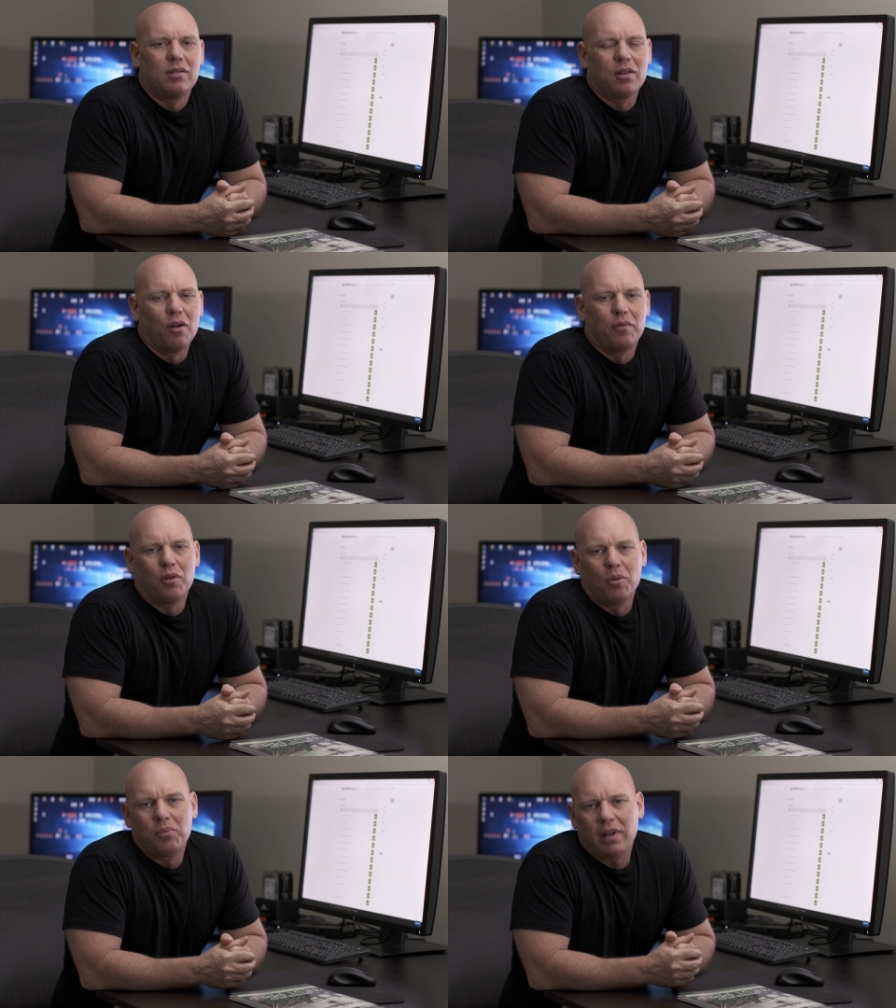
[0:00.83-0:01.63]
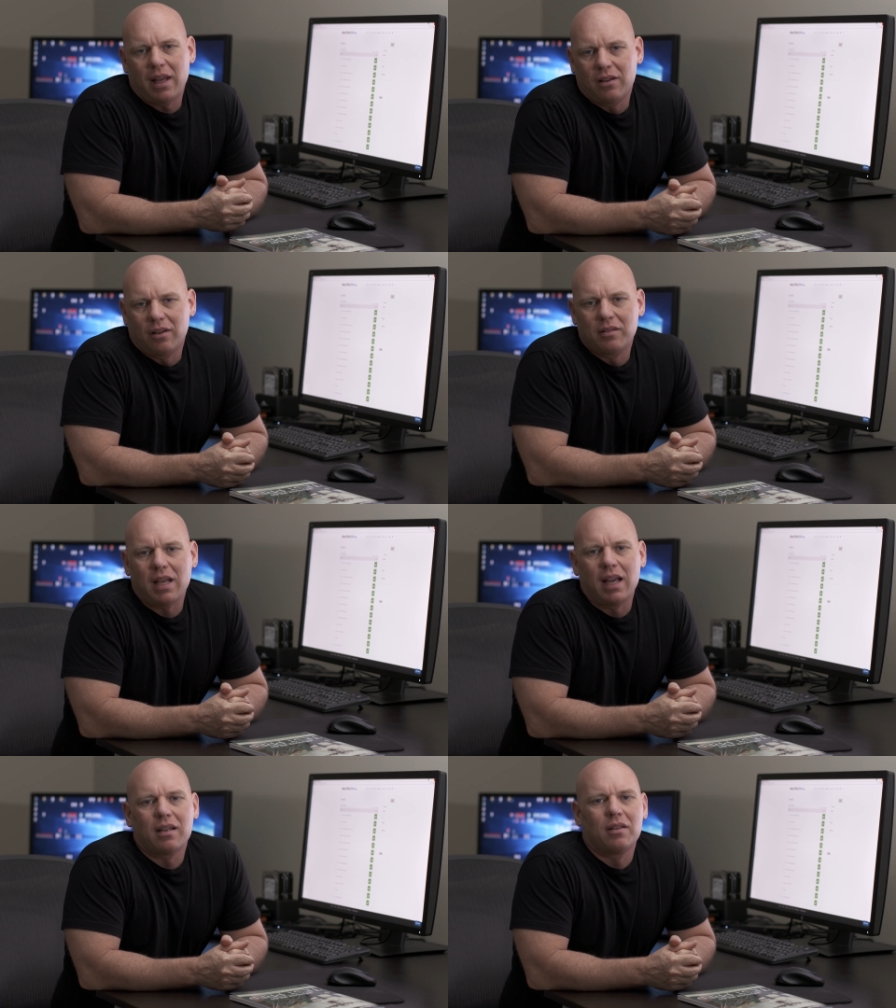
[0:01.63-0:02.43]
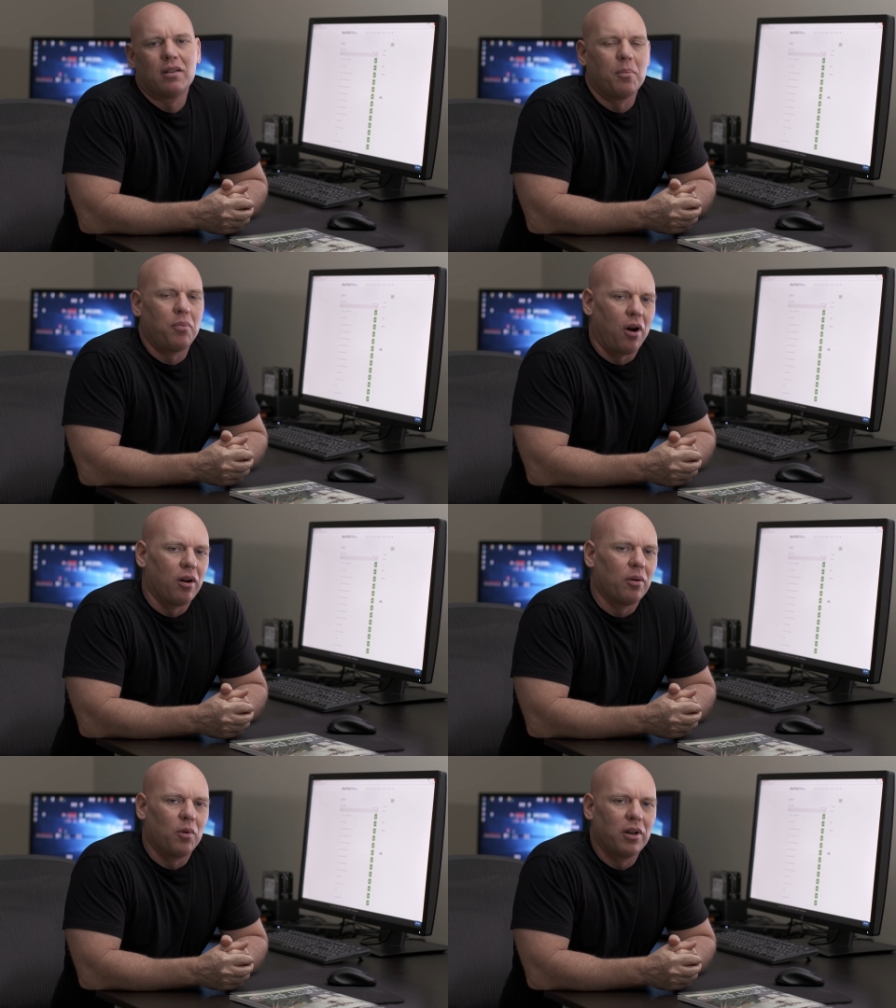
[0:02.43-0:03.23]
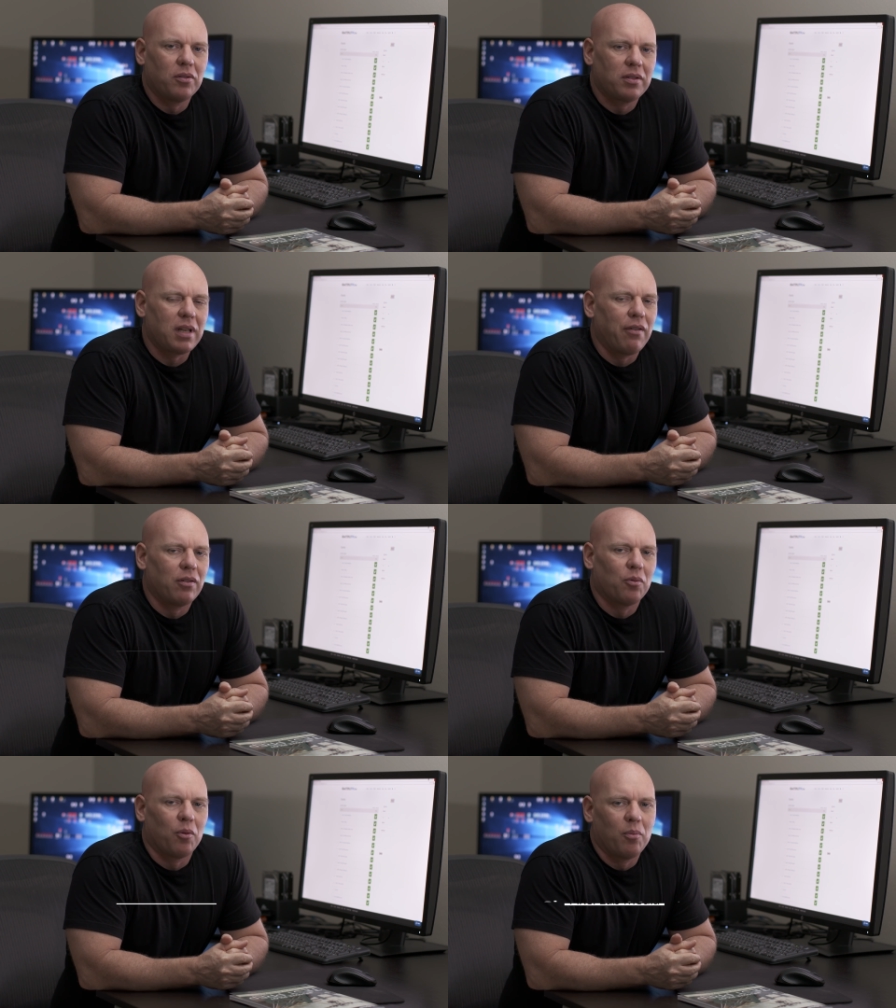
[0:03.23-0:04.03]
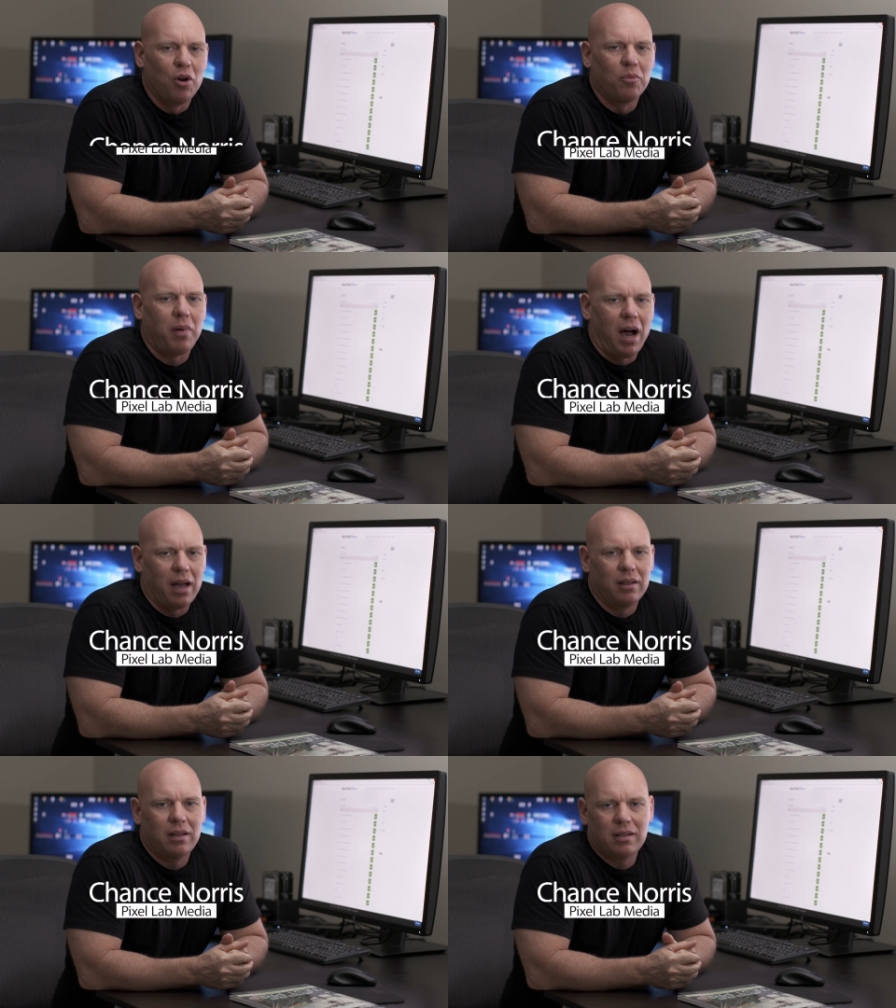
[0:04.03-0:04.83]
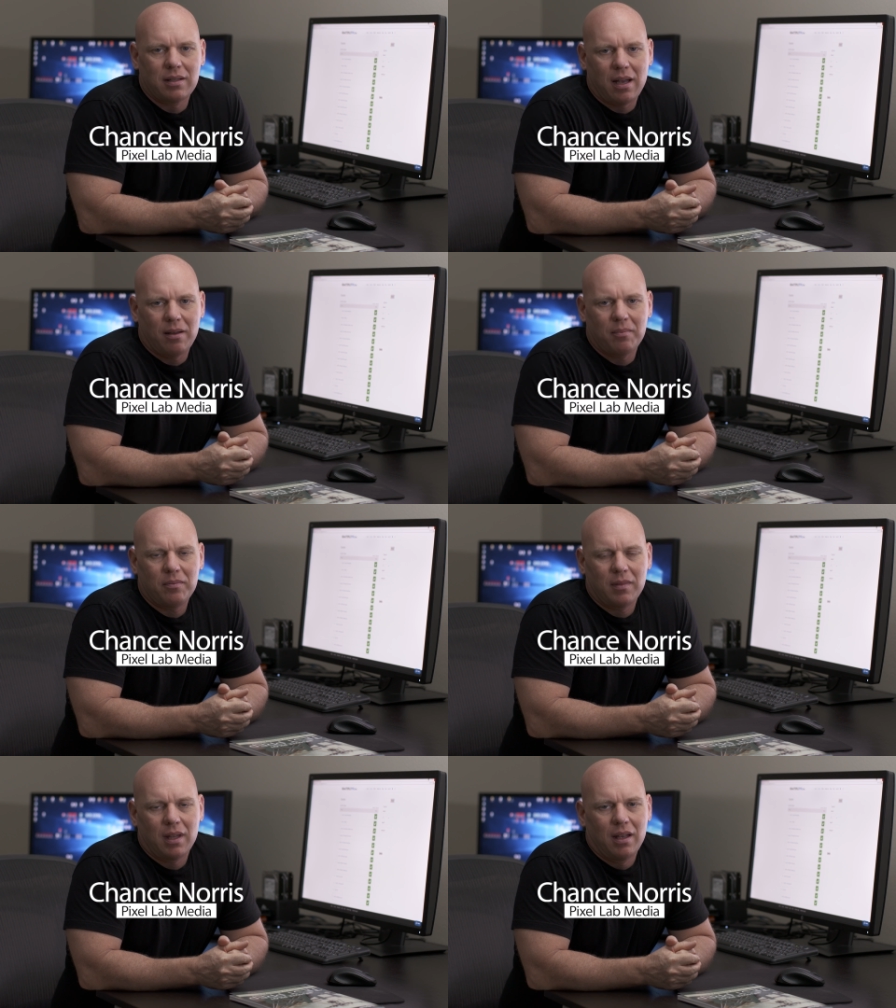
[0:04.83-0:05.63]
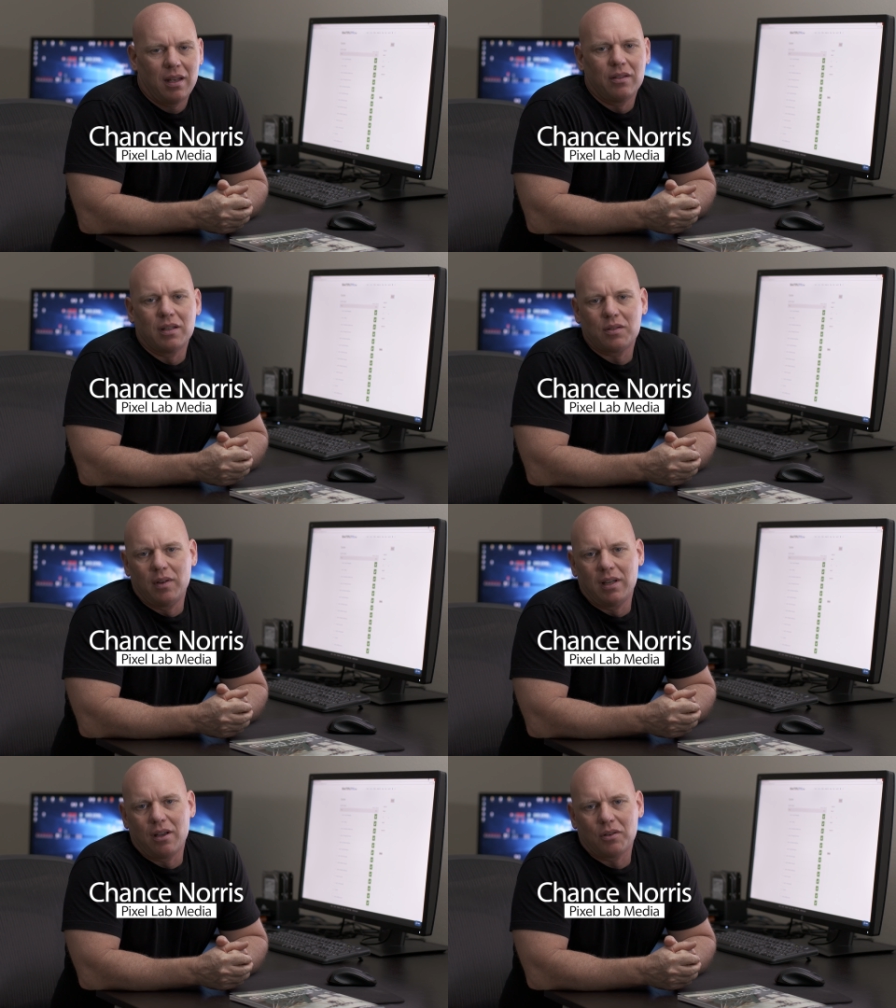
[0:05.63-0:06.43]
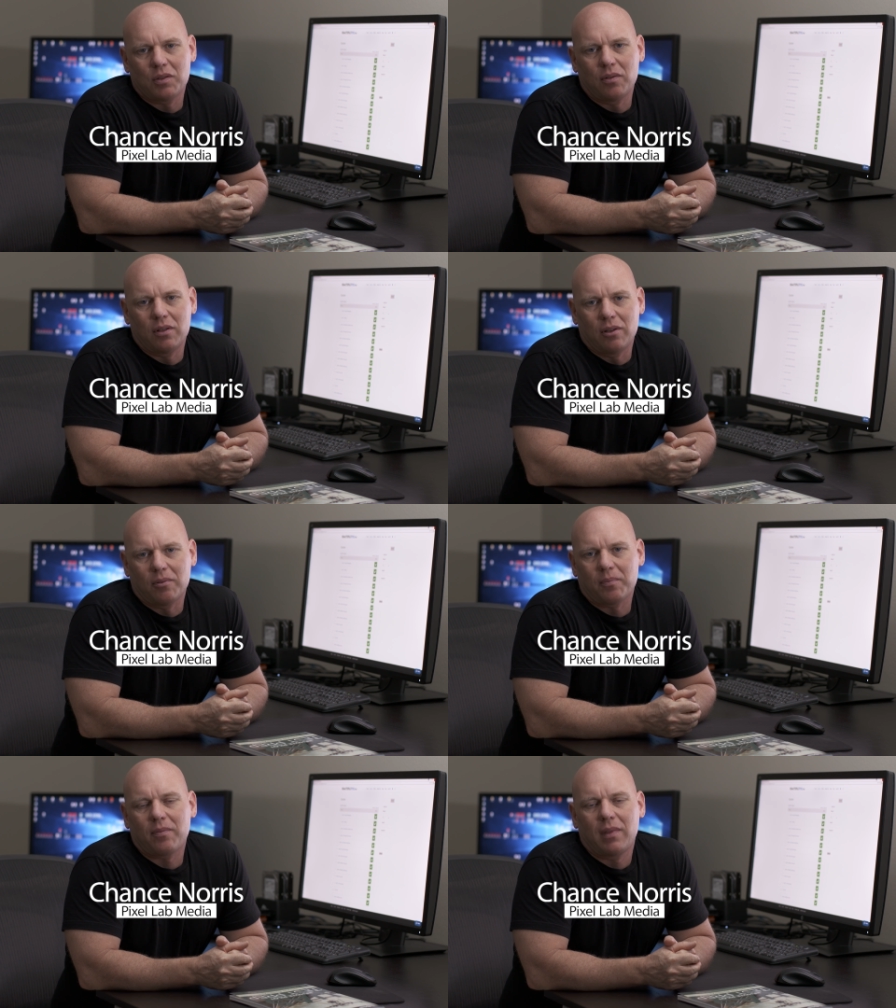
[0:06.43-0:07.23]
So if you're planning on taking the Part 107 remote pilot exam, this video is for you.